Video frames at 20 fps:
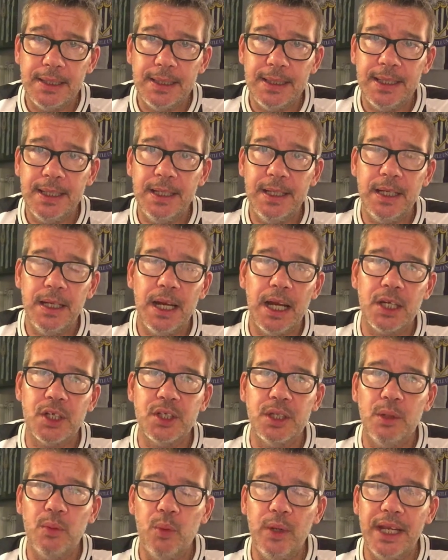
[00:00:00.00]

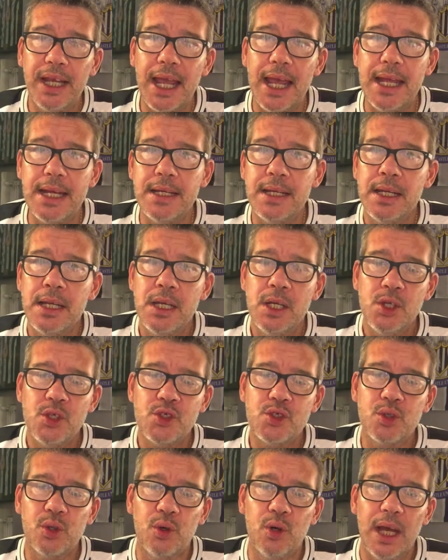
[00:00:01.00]
international weekend,
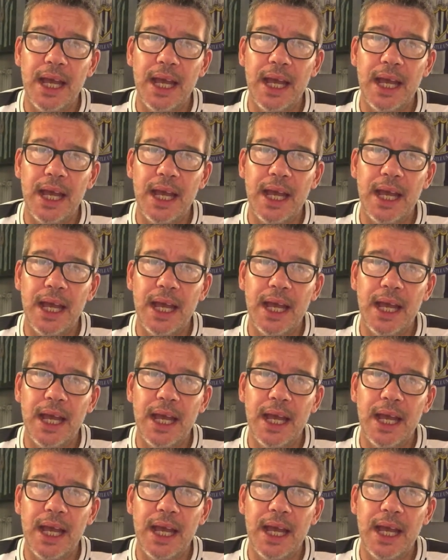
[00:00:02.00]
so